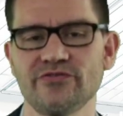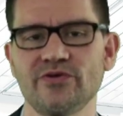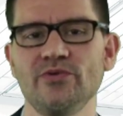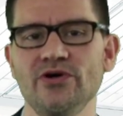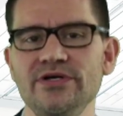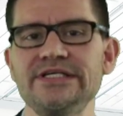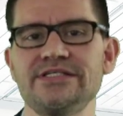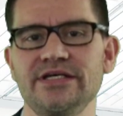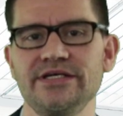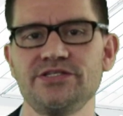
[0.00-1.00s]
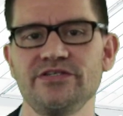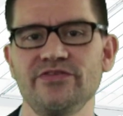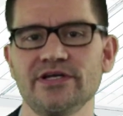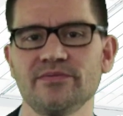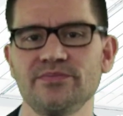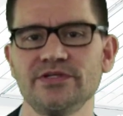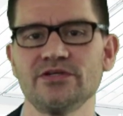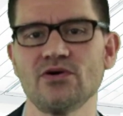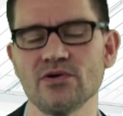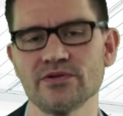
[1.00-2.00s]
from early stage
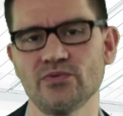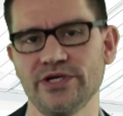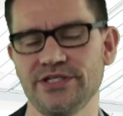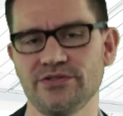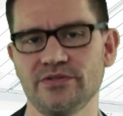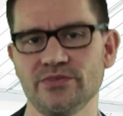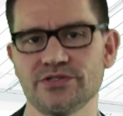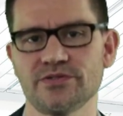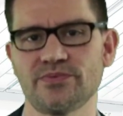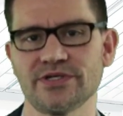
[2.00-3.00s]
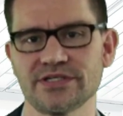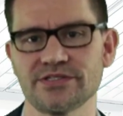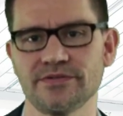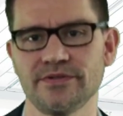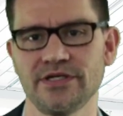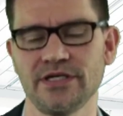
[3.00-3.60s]
development all the way to commercial production.